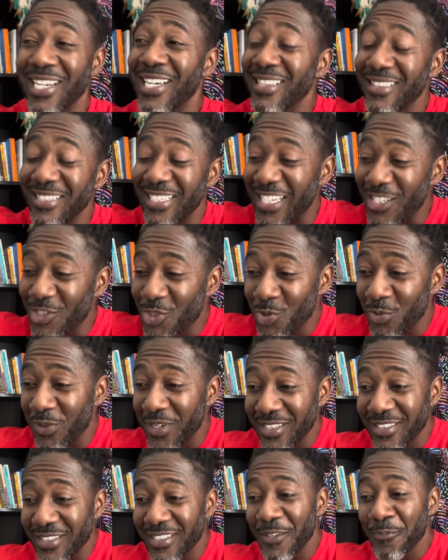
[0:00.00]
The issue
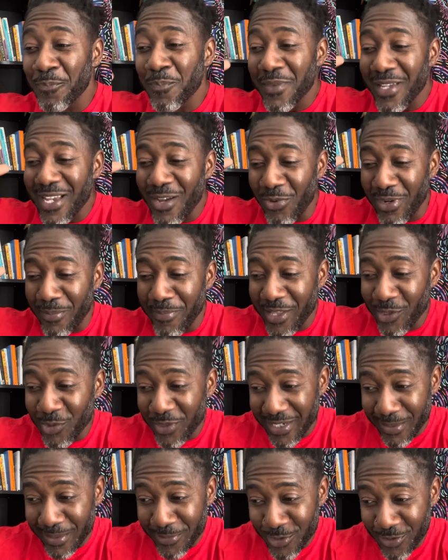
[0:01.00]
is when a man don't
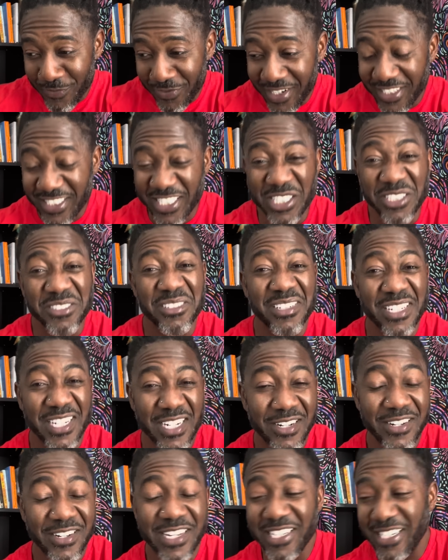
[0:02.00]
care about your feelings, he doesn't
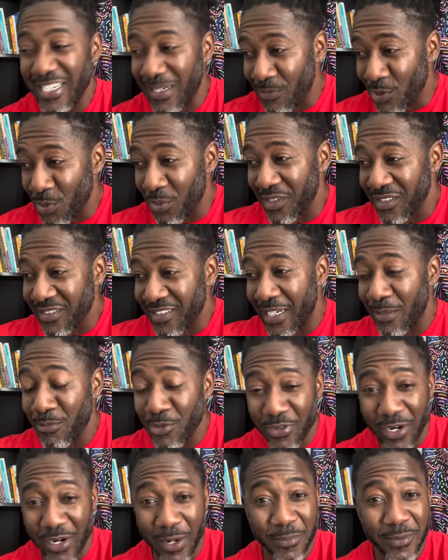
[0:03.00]
care. He keep doing the same
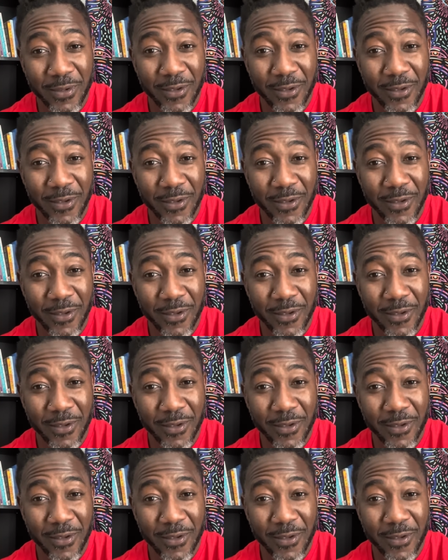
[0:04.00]
crap.